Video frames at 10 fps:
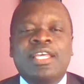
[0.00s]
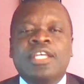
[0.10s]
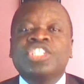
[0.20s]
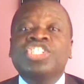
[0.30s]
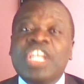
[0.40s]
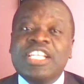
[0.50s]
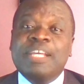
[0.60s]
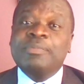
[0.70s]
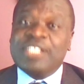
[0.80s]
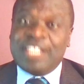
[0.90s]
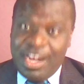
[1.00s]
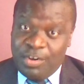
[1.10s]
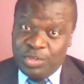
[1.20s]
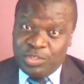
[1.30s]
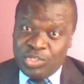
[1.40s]
Share some
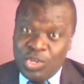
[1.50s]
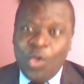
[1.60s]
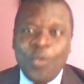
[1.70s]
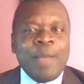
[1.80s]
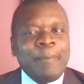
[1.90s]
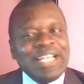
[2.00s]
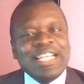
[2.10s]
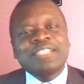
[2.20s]
scenarios where partners